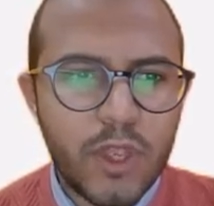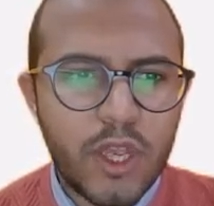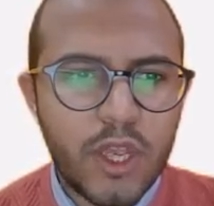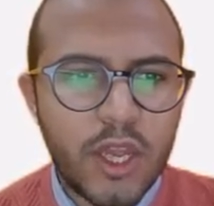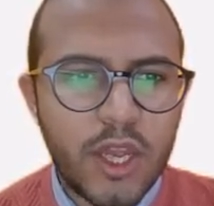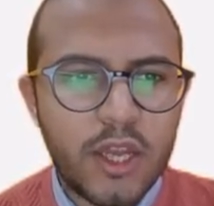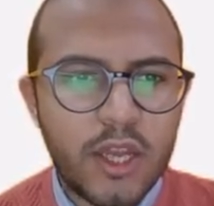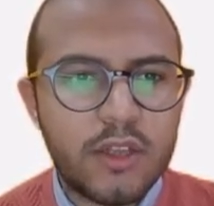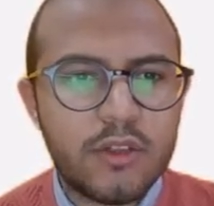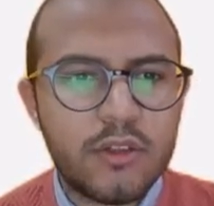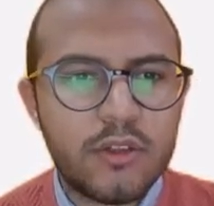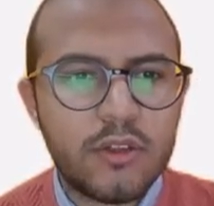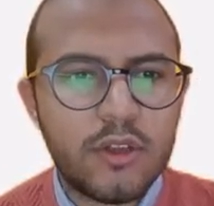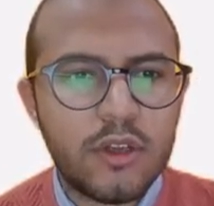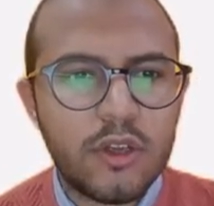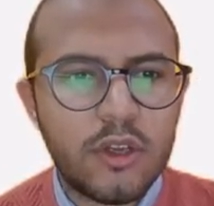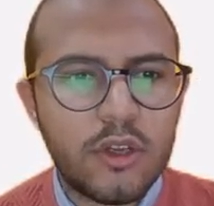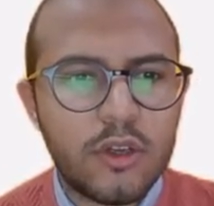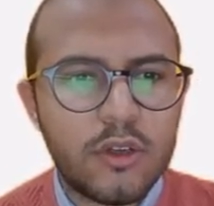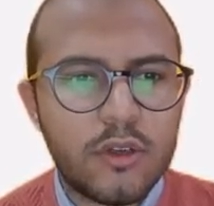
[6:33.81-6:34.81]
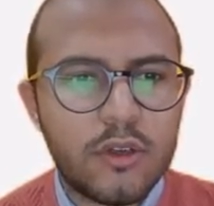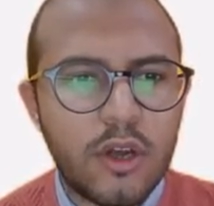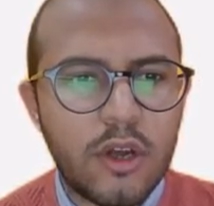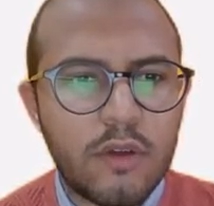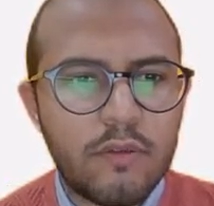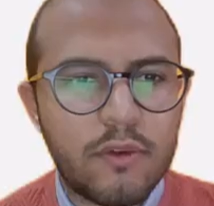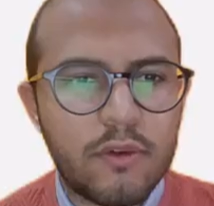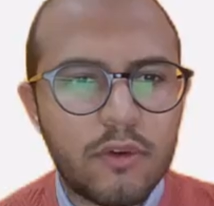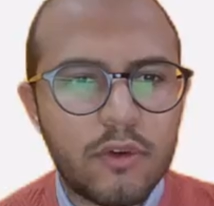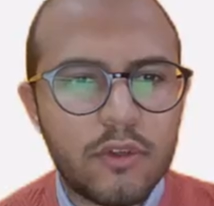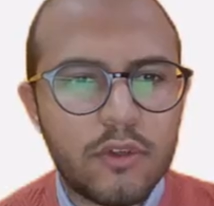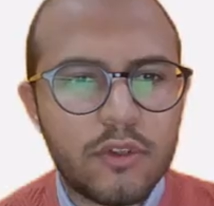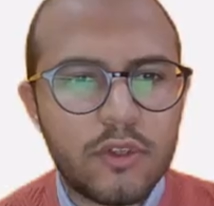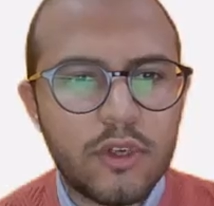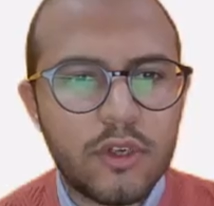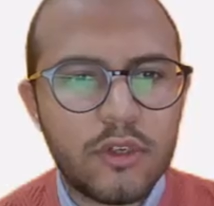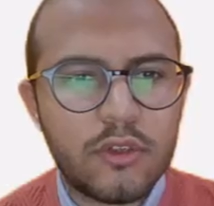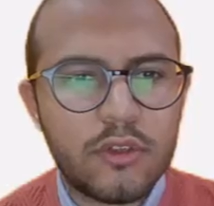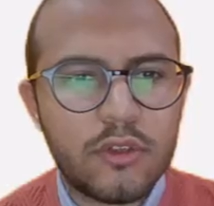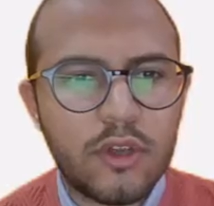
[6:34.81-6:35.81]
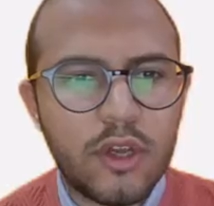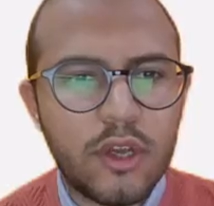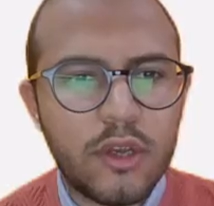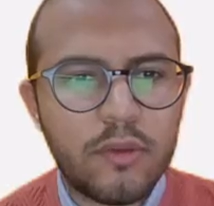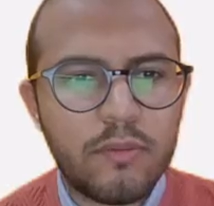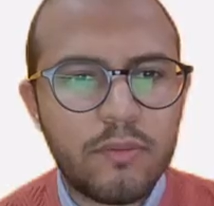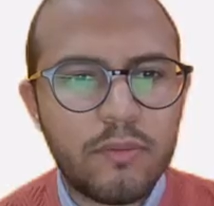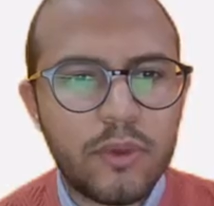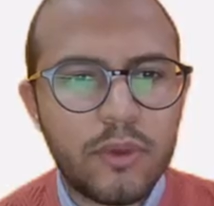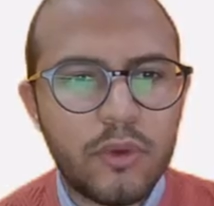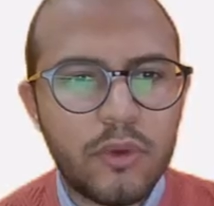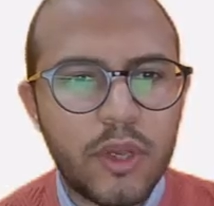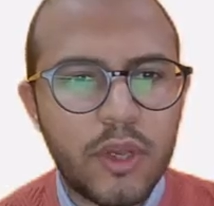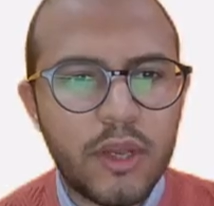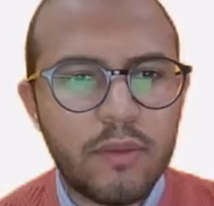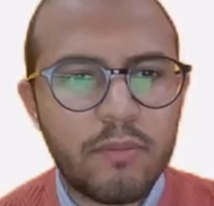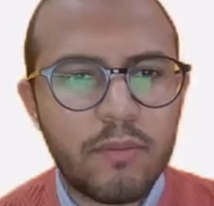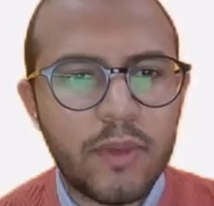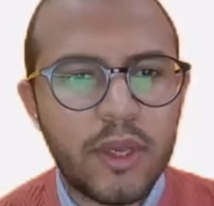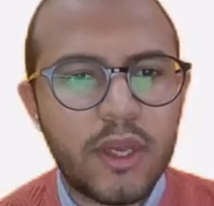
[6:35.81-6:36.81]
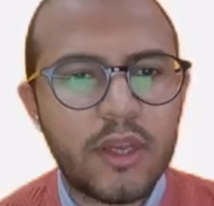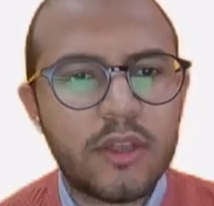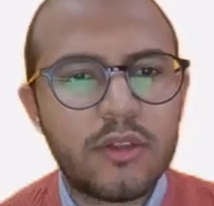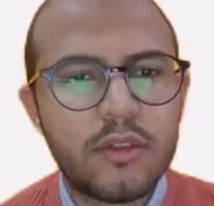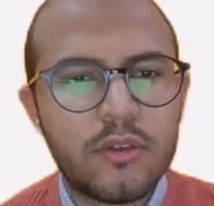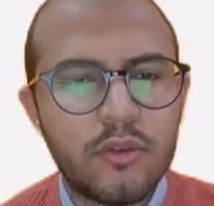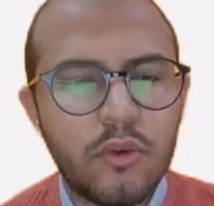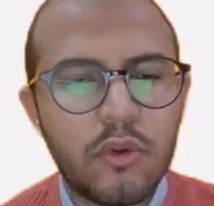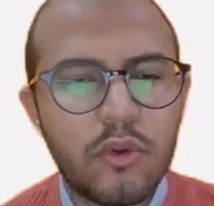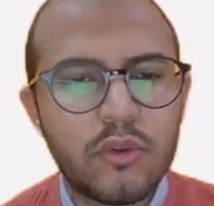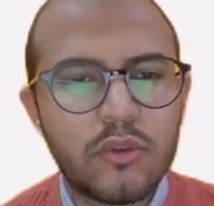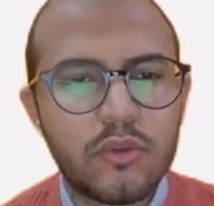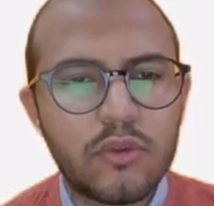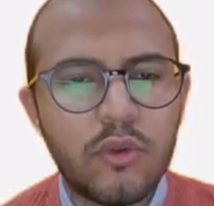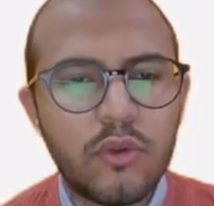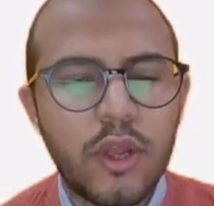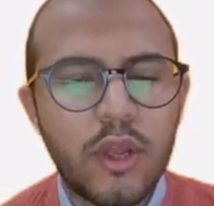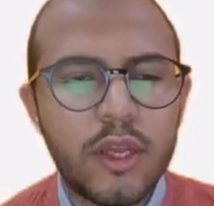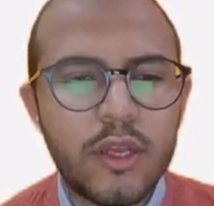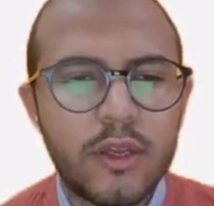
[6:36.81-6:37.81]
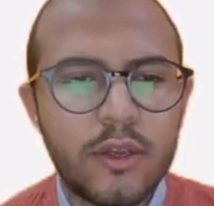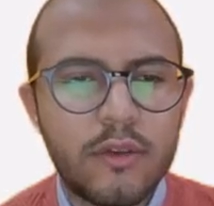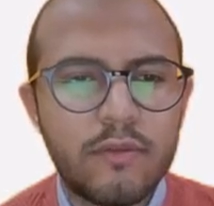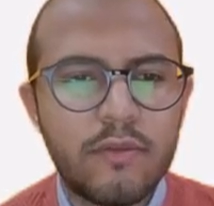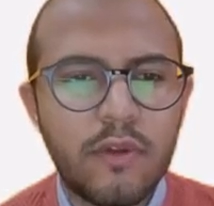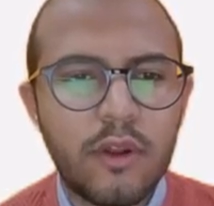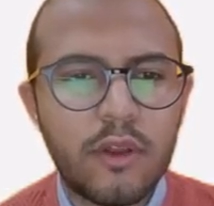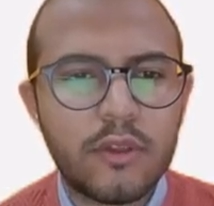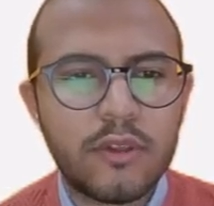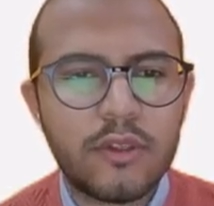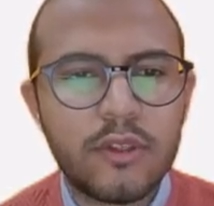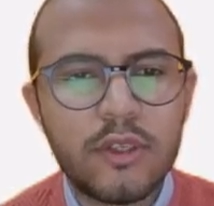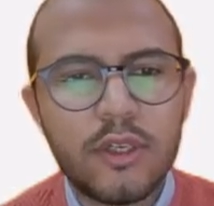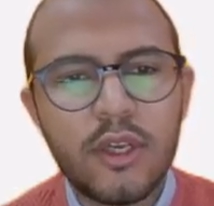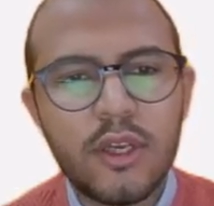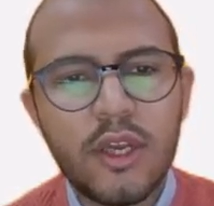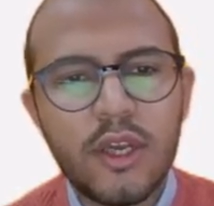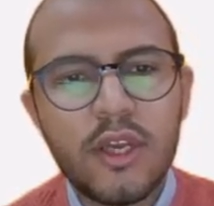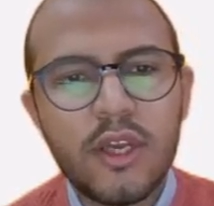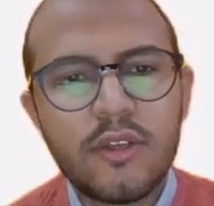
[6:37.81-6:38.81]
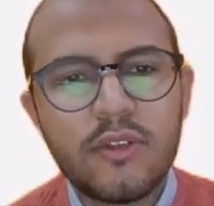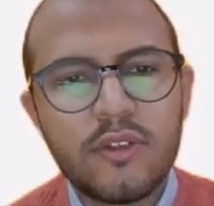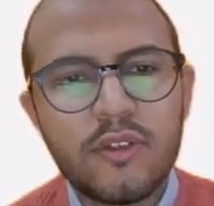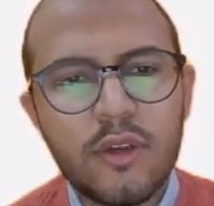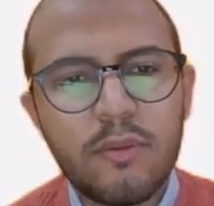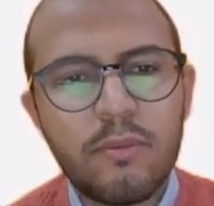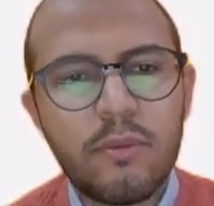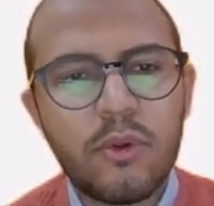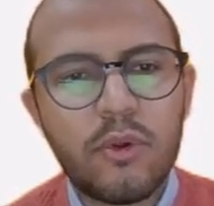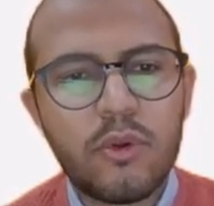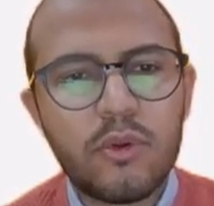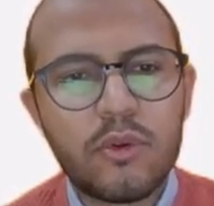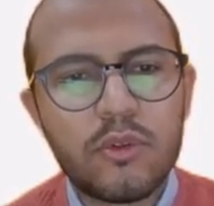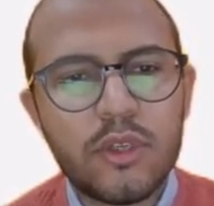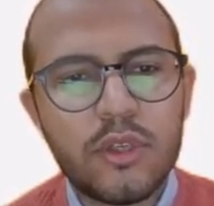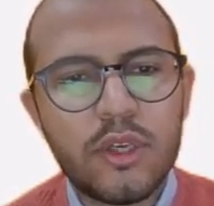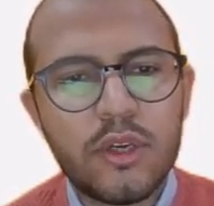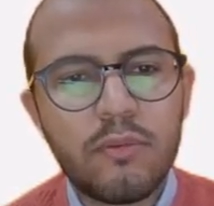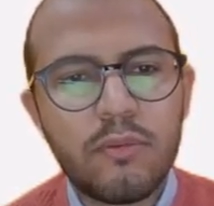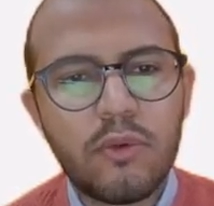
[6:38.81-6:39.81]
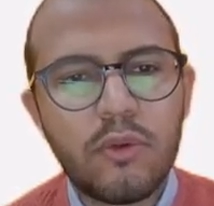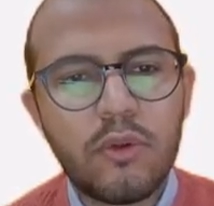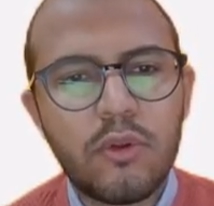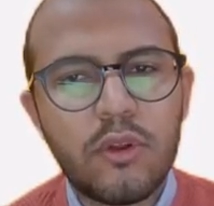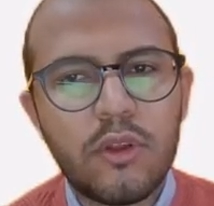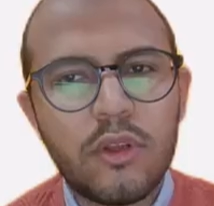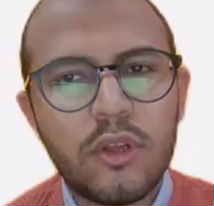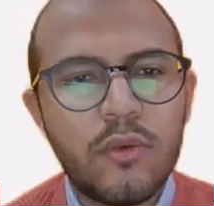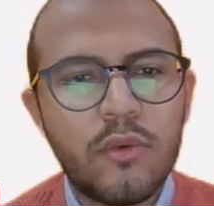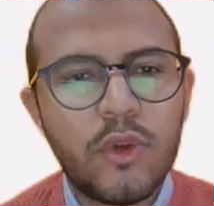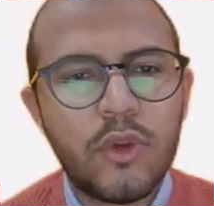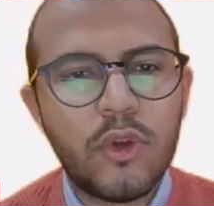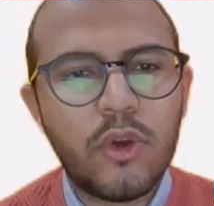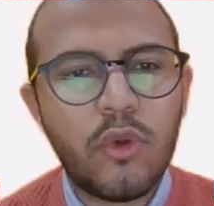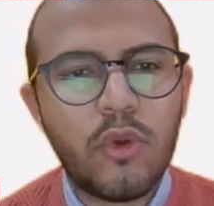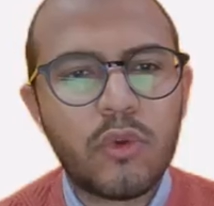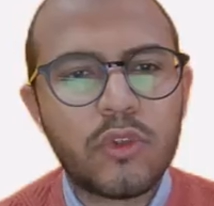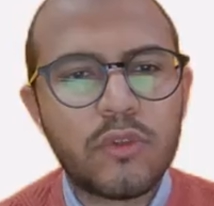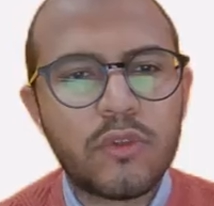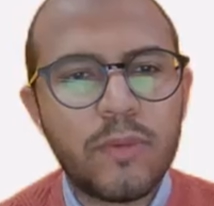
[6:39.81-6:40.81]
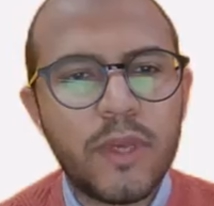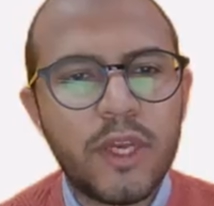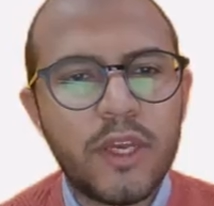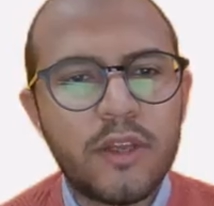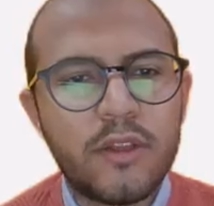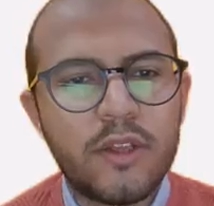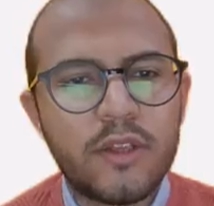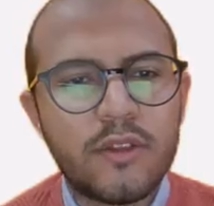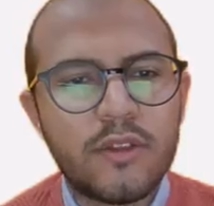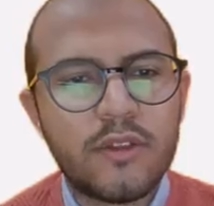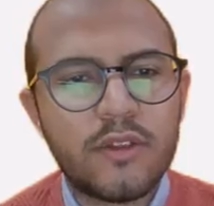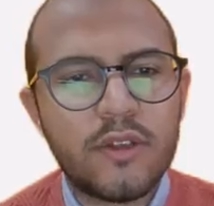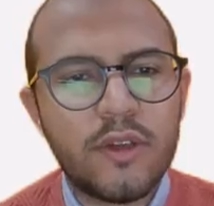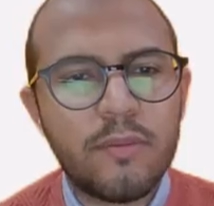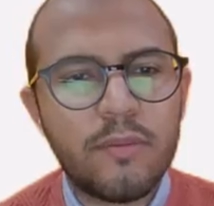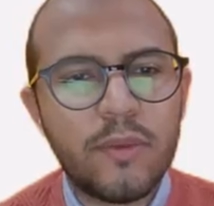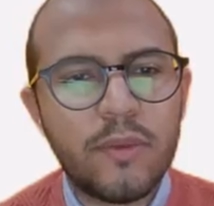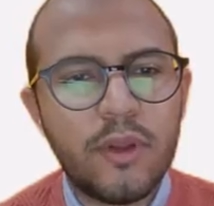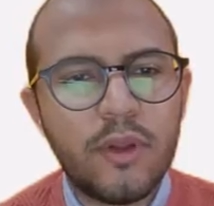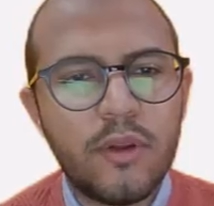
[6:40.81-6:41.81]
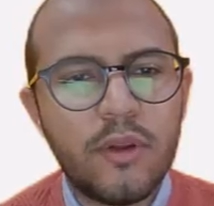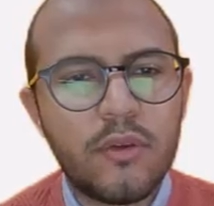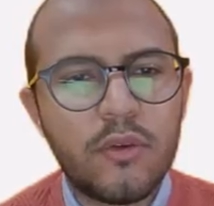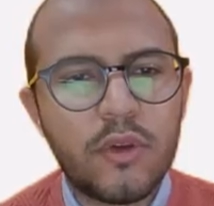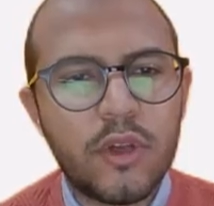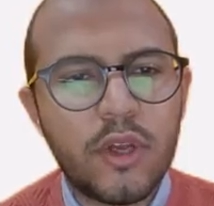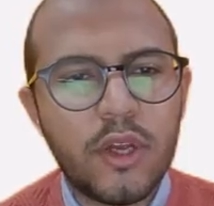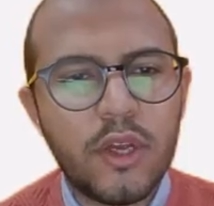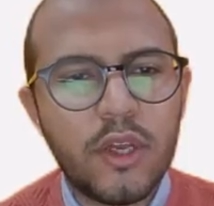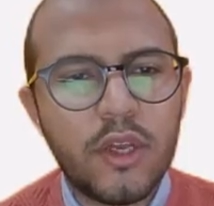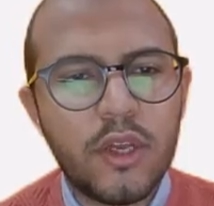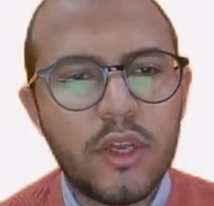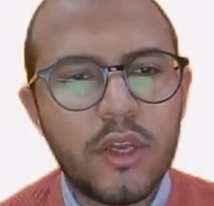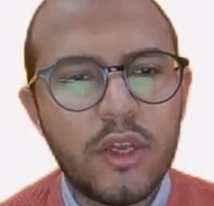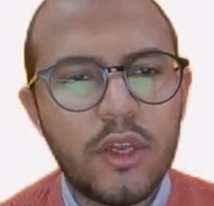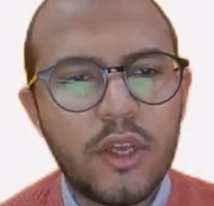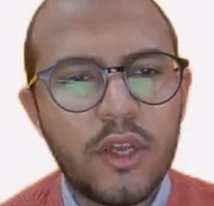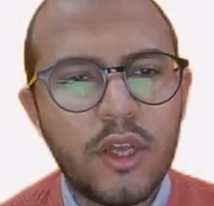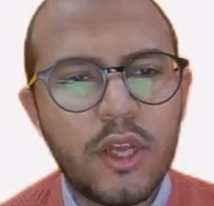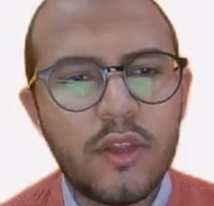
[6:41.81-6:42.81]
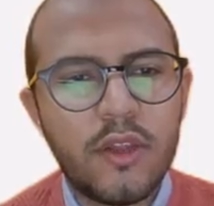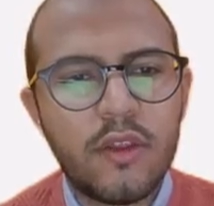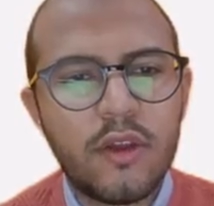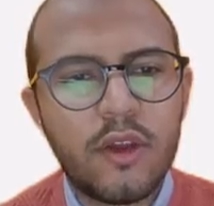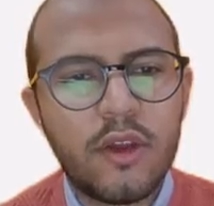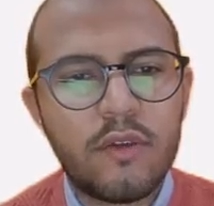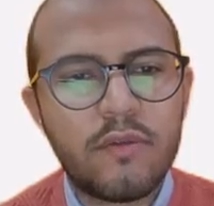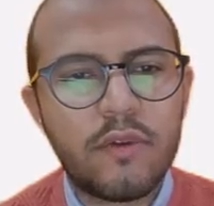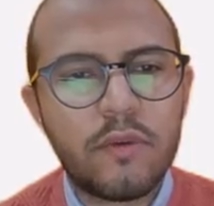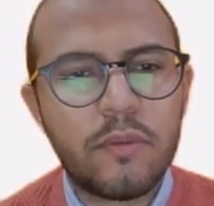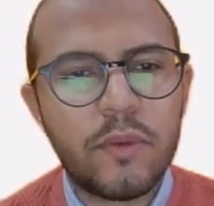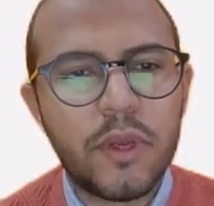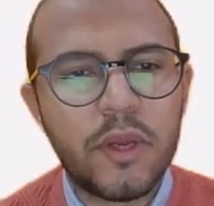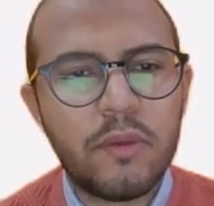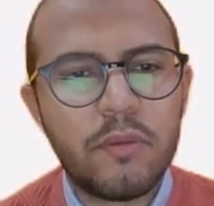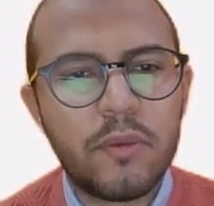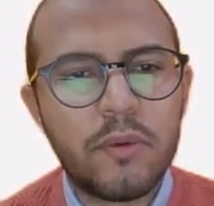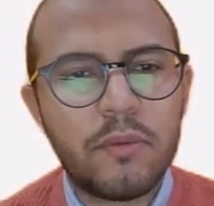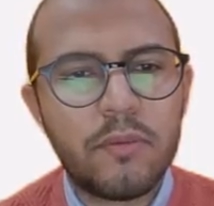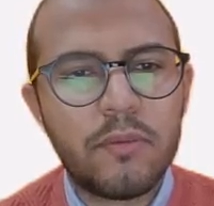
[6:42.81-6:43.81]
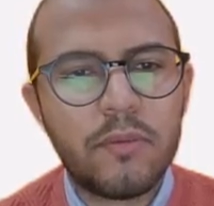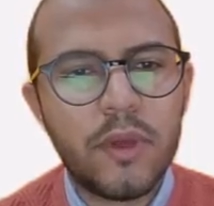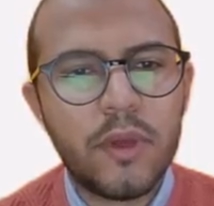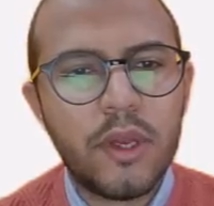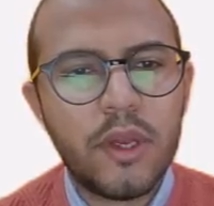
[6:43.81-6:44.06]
and cover constraint type. You can make it also like velocity, symbol, or table. We always make it as a symbol. Okay, and the cover minimum